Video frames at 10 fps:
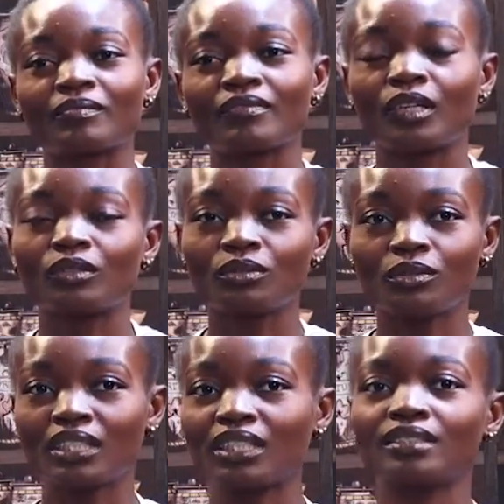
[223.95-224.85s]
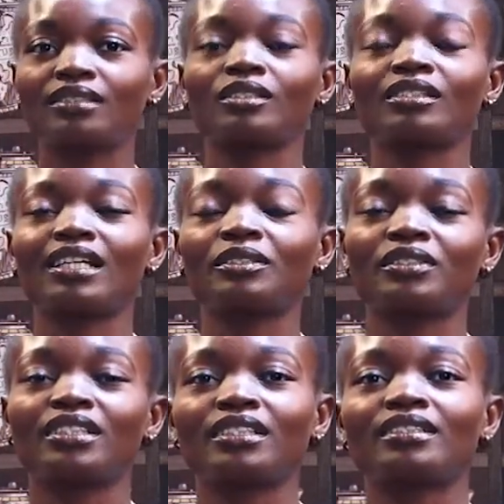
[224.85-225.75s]
although yes, just like you
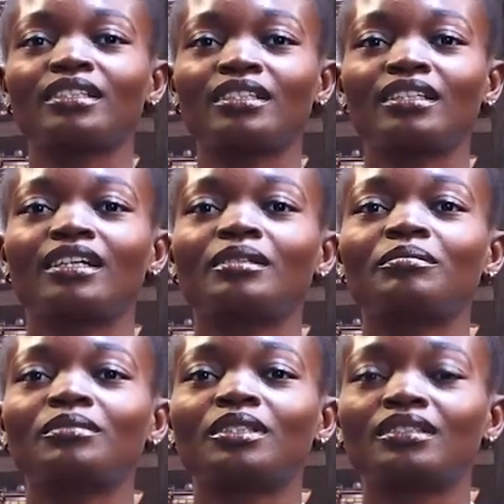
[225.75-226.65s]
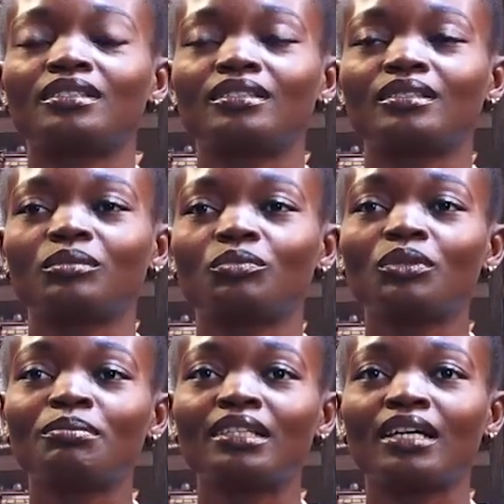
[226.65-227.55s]
said, it's
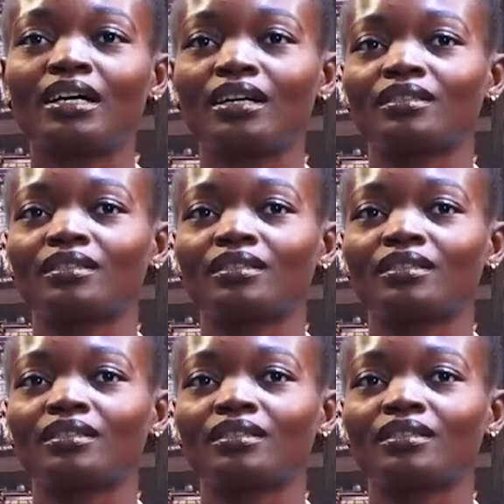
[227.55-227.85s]
women are